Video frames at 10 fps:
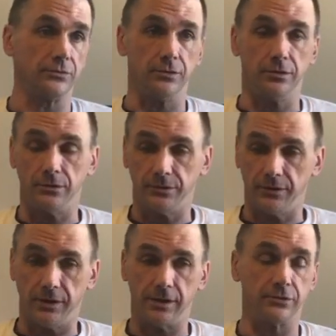you know, to
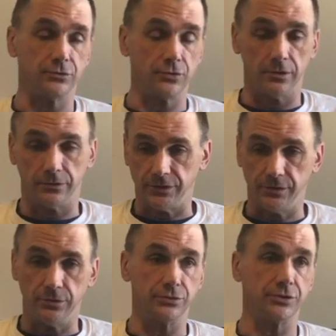get the drugs, to
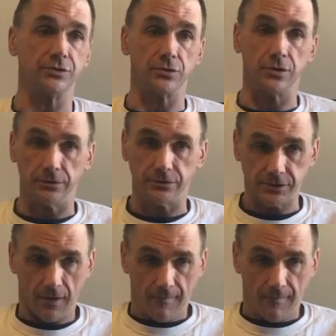use the drugs.